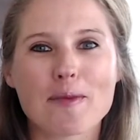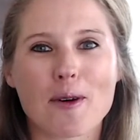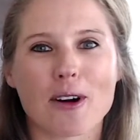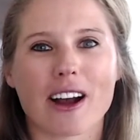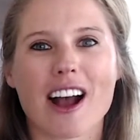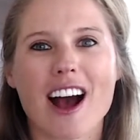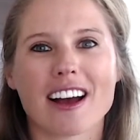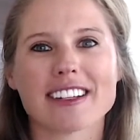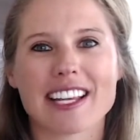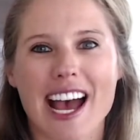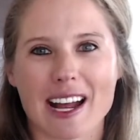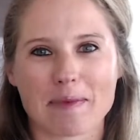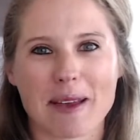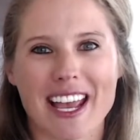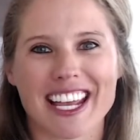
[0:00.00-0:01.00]
or
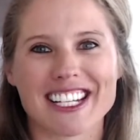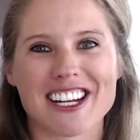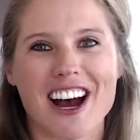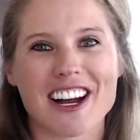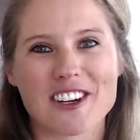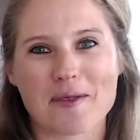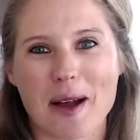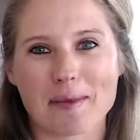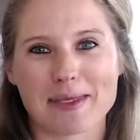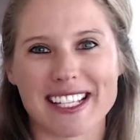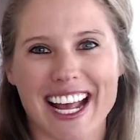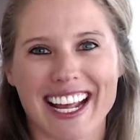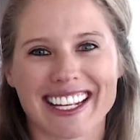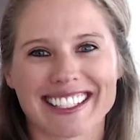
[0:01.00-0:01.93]
contact page on your website.